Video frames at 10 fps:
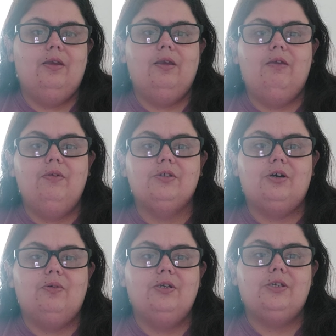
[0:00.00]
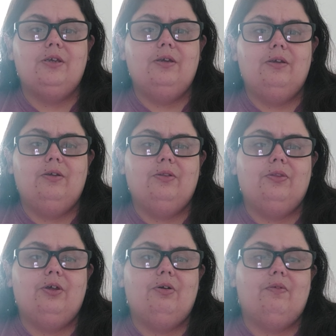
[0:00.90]
Evie's always
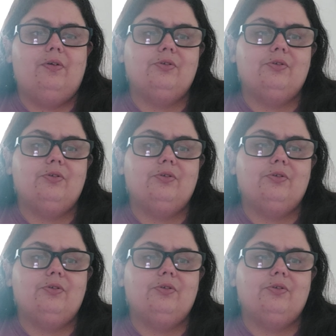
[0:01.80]
thought of